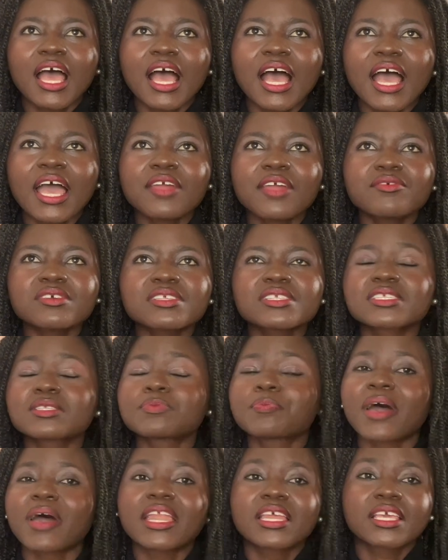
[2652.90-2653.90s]
Iris is
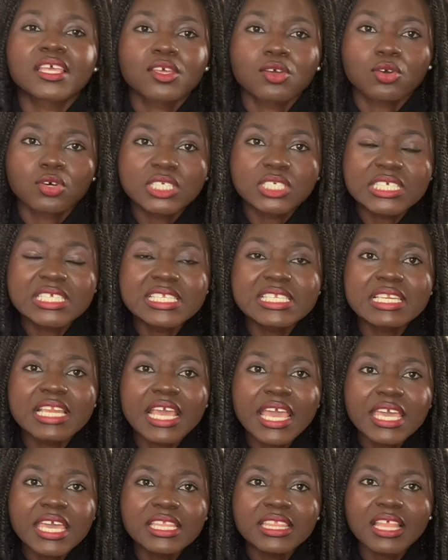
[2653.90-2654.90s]
panicking because she's
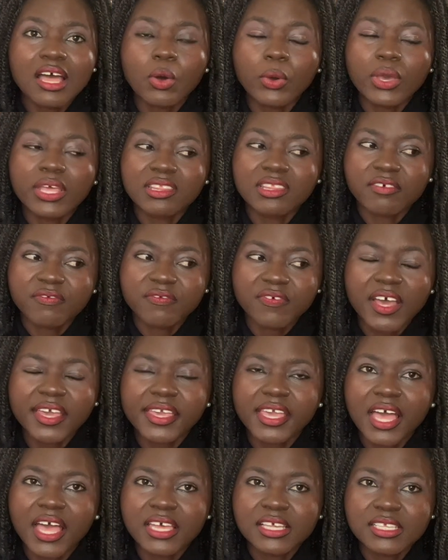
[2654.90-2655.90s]
laying down and the
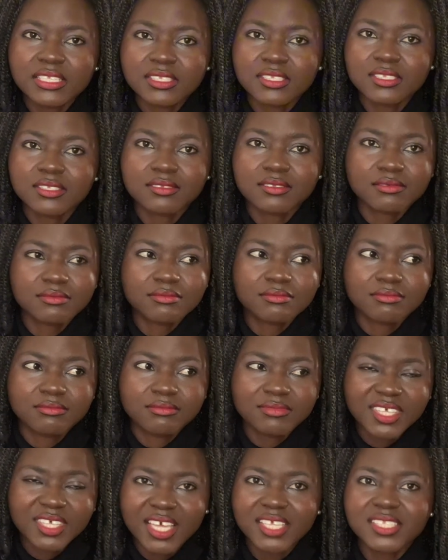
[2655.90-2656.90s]
fire is
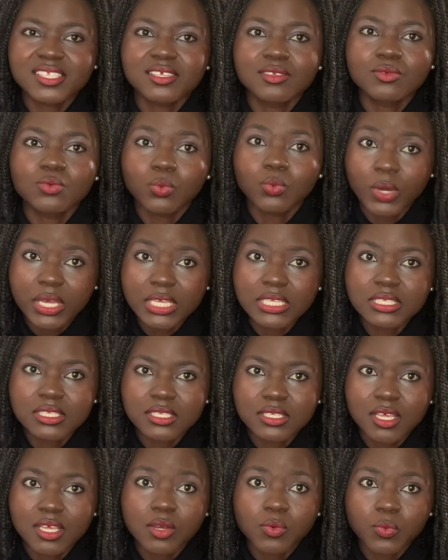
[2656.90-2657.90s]
getting
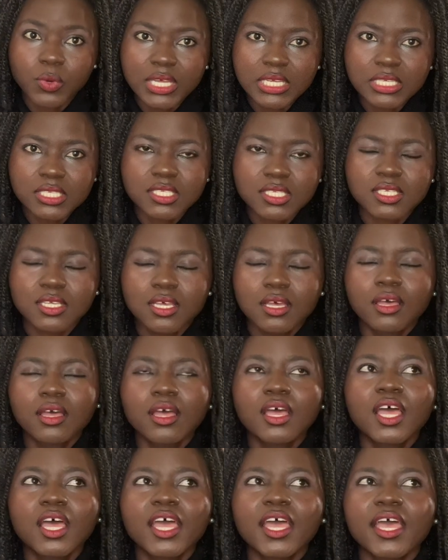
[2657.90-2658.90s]
worse and worse.
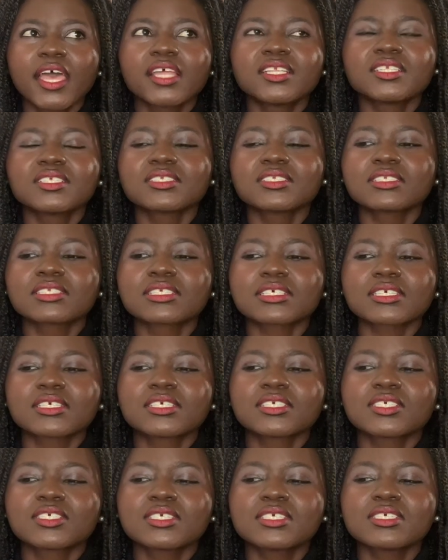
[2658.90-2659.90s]
And
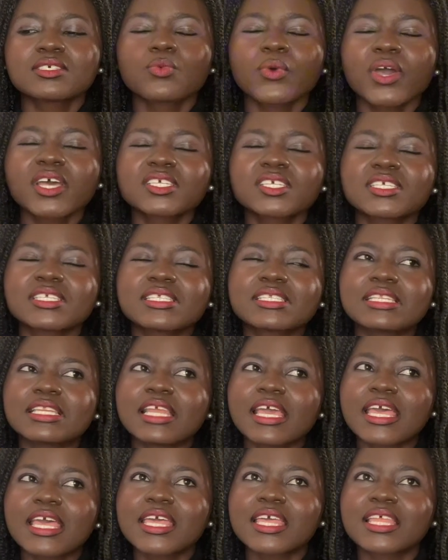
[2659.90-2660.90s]
where she's
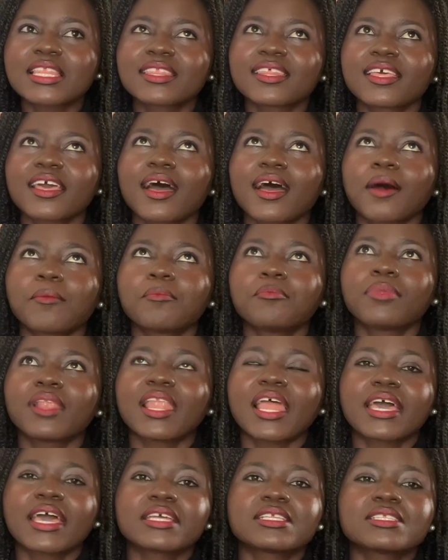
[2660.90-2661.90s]
laying, there are
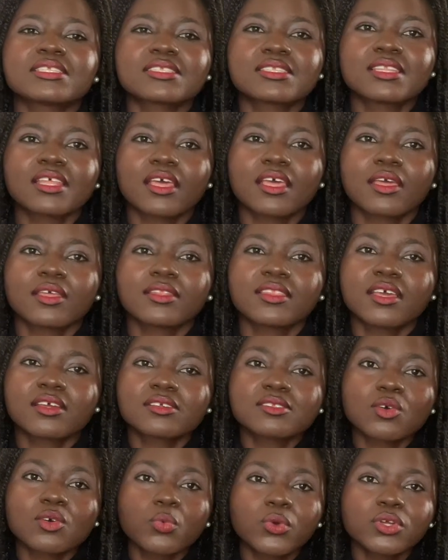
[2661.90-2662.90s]
blinds there.
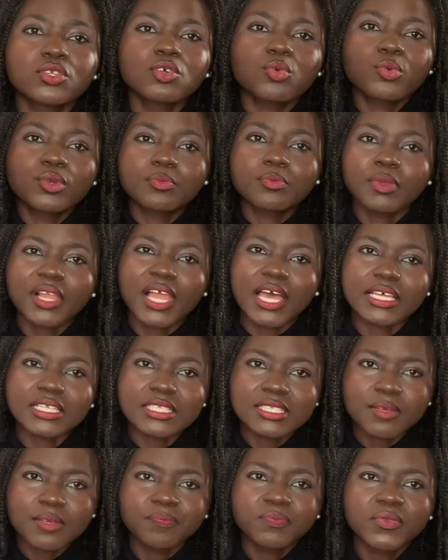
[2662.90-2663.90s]
There's a window with
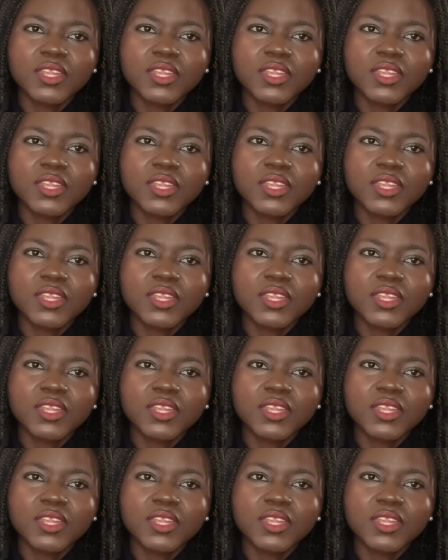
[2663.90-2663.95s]
blinds.